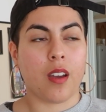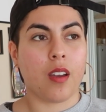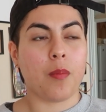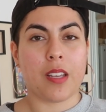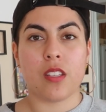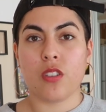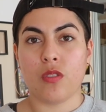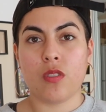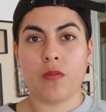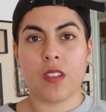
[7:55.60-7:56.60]
um, as a
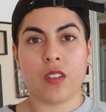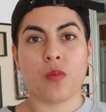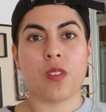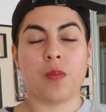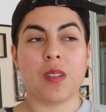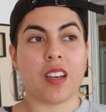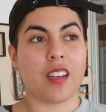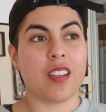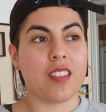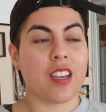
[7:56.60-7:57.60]
YouTube video was
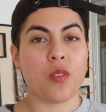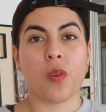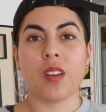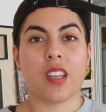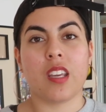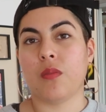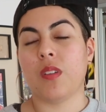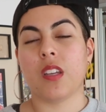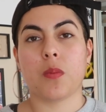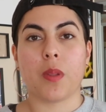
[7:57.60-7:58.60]
because I don't want to keep
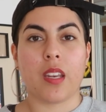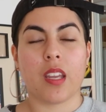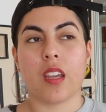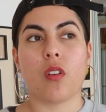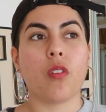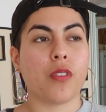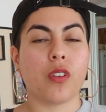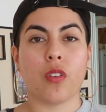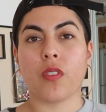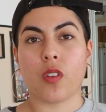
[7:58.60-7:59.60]
re-explaining it over
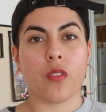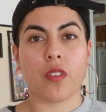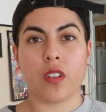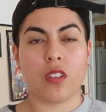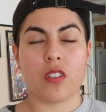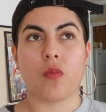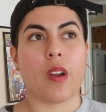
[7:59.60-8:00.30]
and over and over to just